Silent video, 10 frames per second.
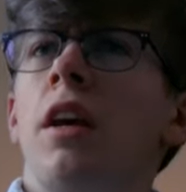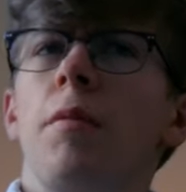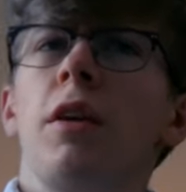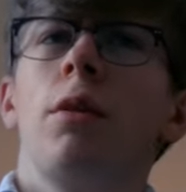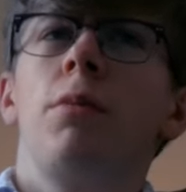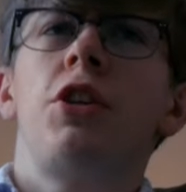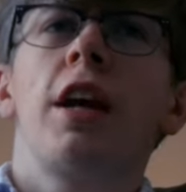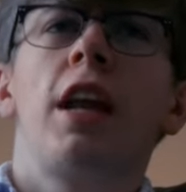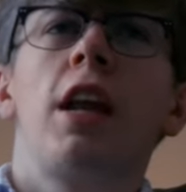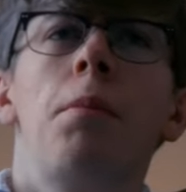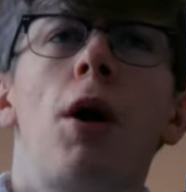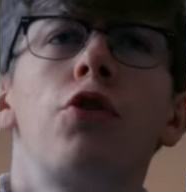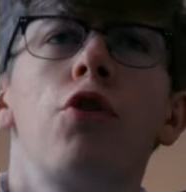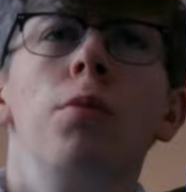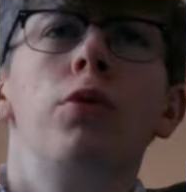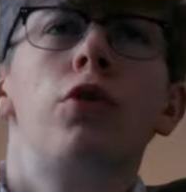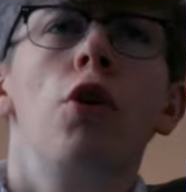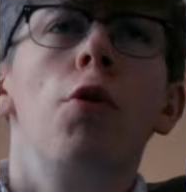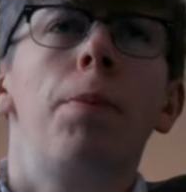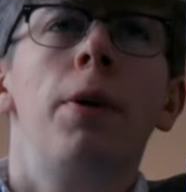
Give me some chicken and mushroom soup.